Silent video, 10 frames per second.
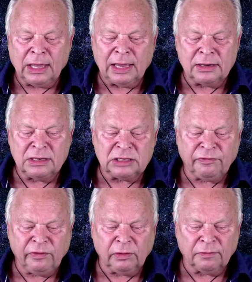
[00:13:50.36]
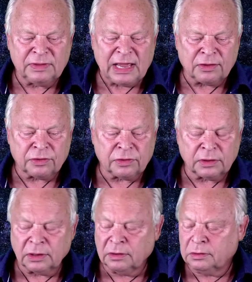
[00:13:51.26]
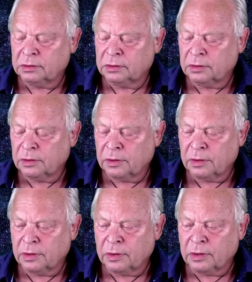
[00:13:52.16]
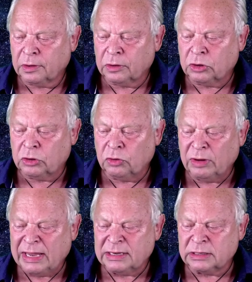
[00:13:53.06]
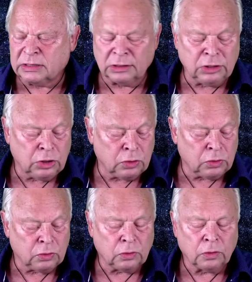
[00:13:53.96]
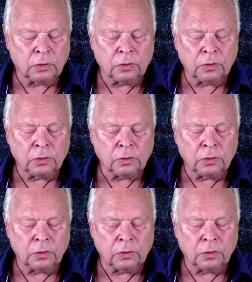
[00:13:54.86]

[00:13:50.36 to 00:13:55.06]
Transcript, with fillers: And this fear of death created in you